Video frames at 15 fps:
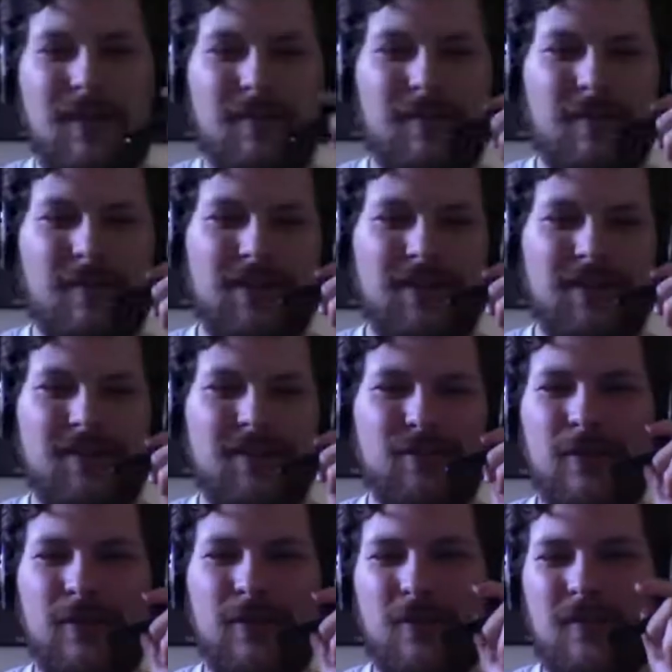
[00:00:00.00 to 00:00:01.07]
images in
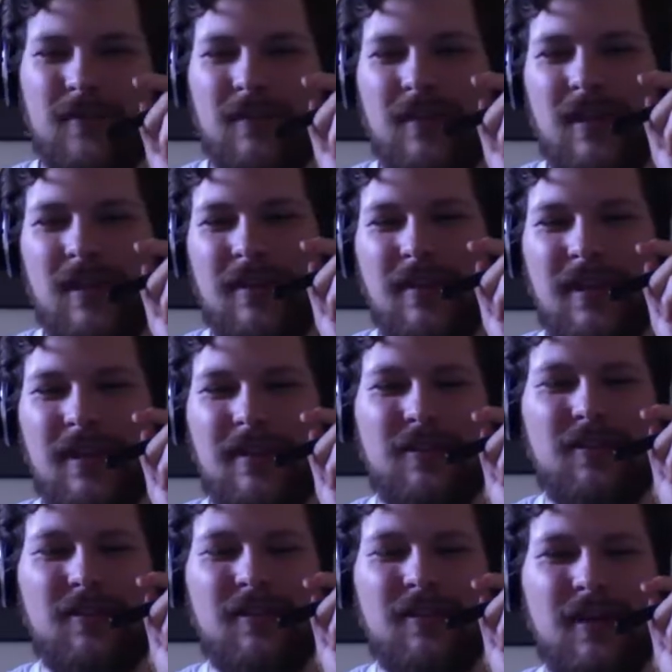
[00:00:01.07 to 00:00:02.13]
those views, and then
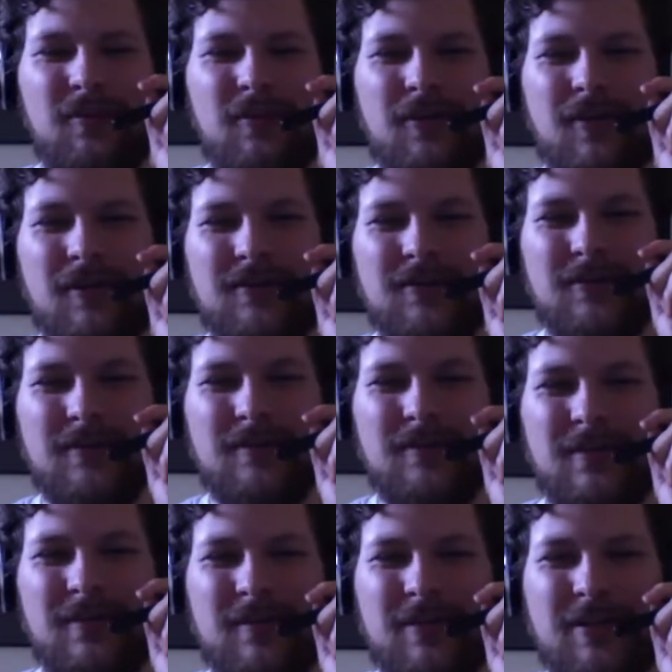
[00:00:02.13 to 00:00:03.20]
it will cause you some
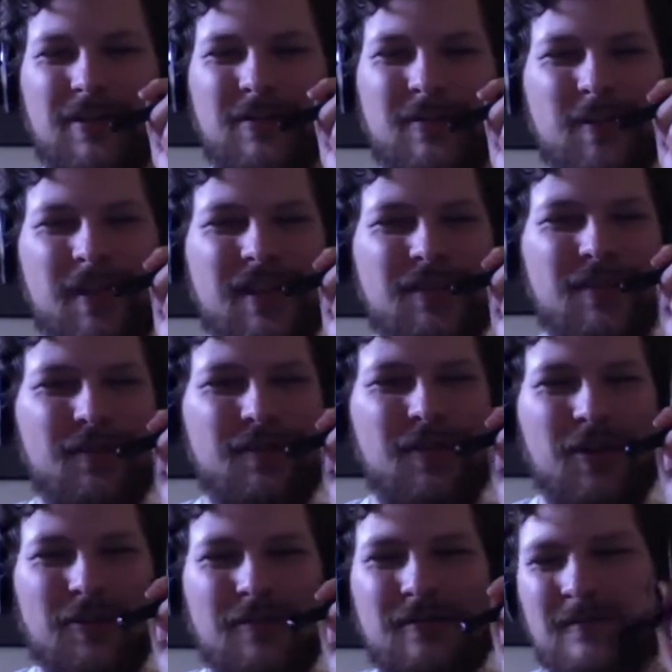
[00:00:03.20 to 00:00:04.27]
issues, but that's your fault.